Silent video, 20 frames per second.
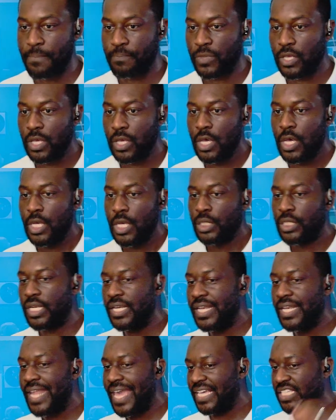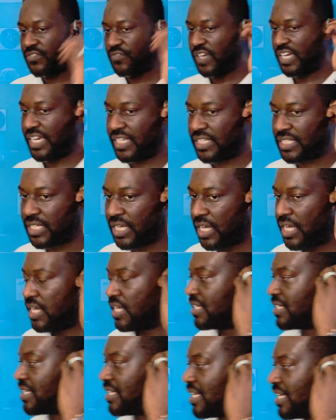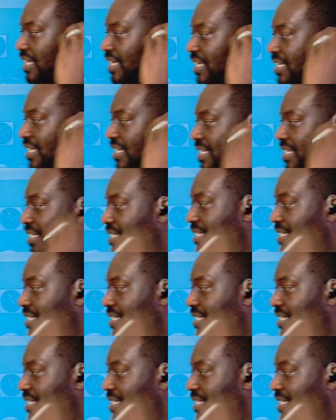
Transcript: The next thing is sustainable.